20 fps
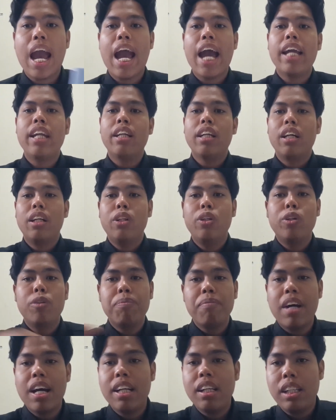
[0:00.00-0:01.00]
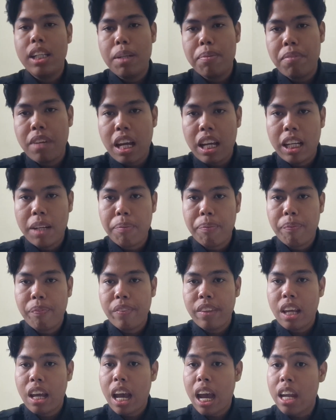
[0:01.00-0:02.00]
and Lukman Ibrahim,
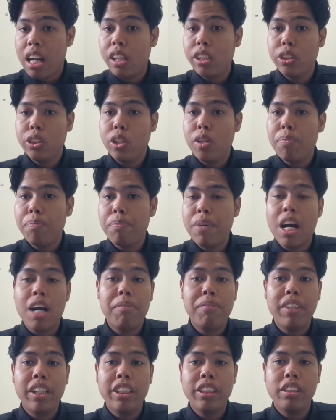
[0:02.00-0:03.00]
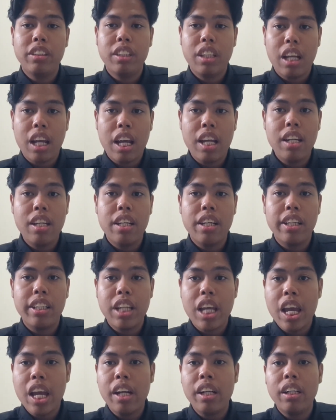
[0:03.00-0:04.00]
and also published in the
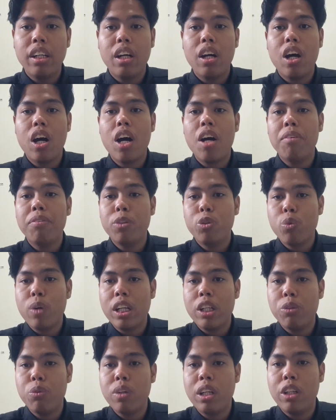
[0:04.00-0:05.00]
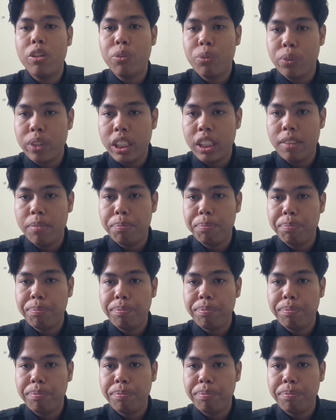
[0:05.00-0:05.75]
year of 2023.